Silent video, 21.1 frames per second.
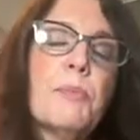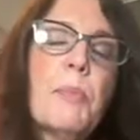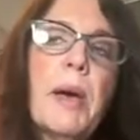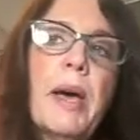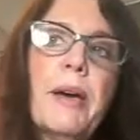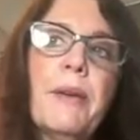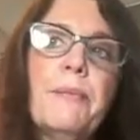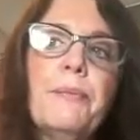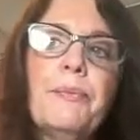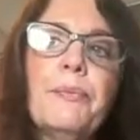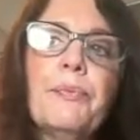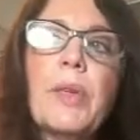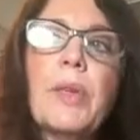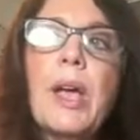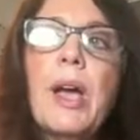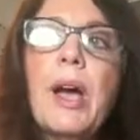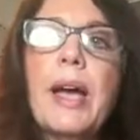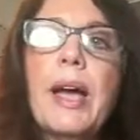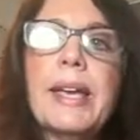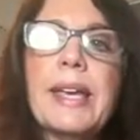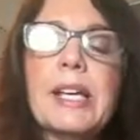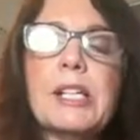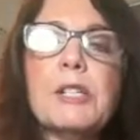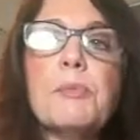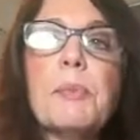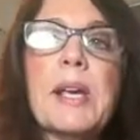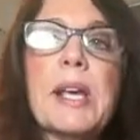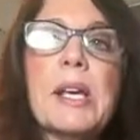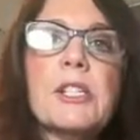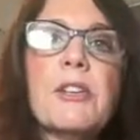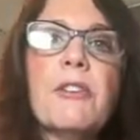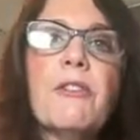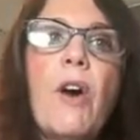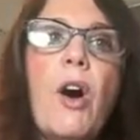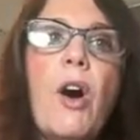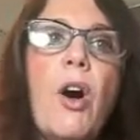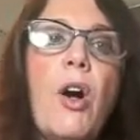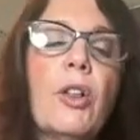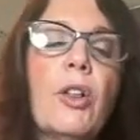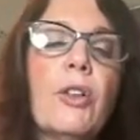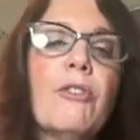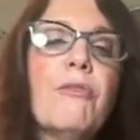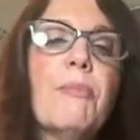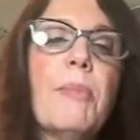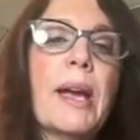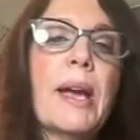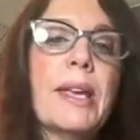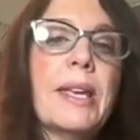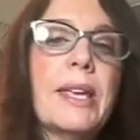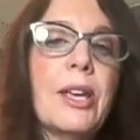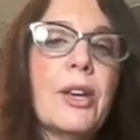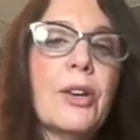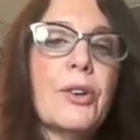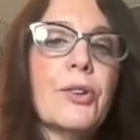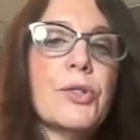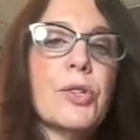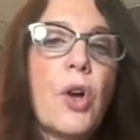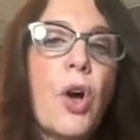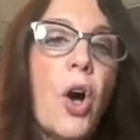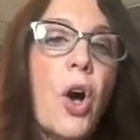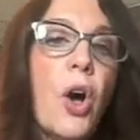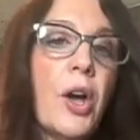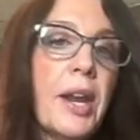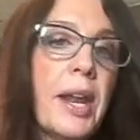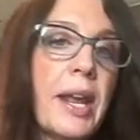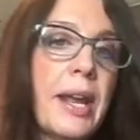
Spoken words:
But I guess because of all of my years on